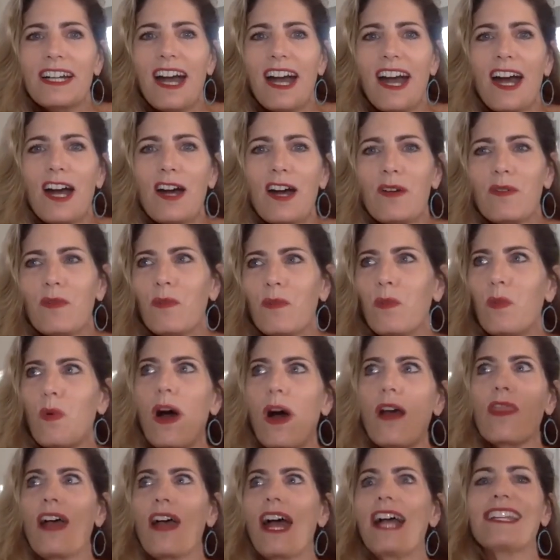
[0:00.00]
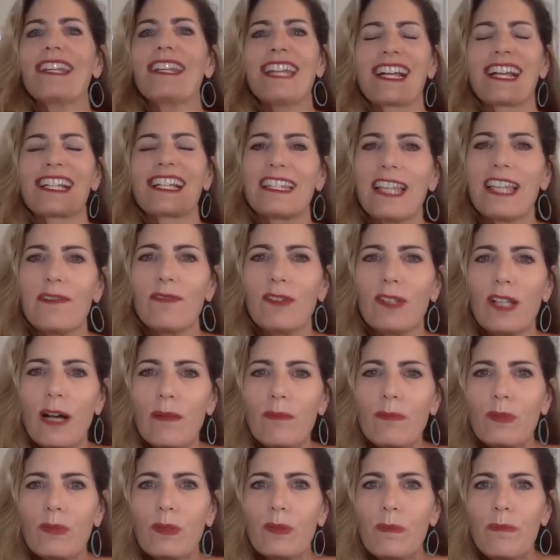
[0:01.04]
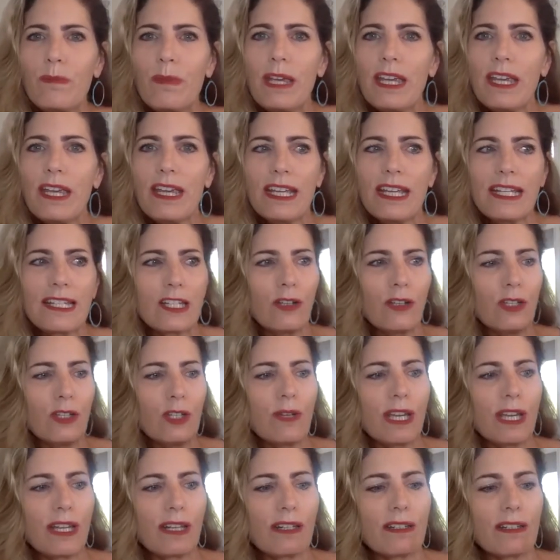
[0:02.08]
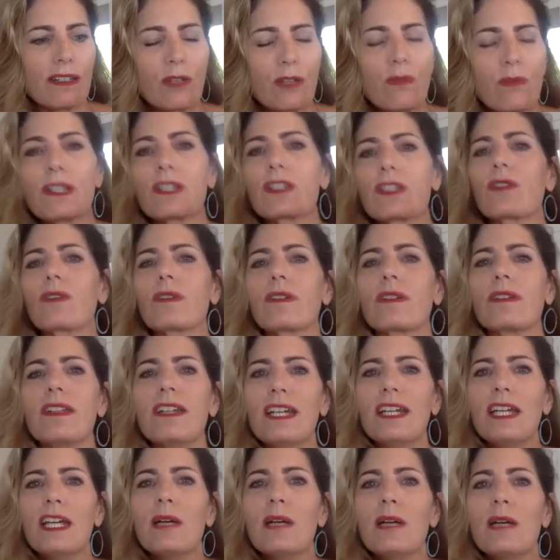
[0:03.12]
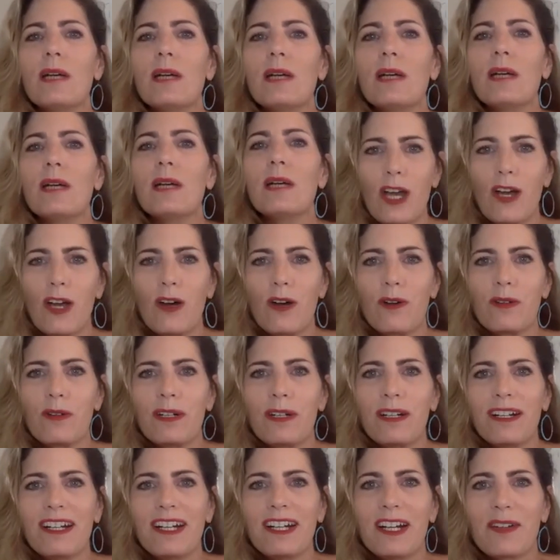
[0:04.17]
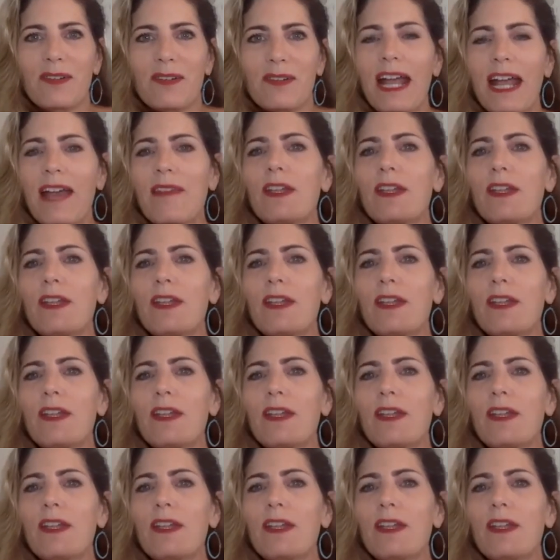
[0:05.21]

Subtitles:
what that next level up will be until you get to a certain plateau, right?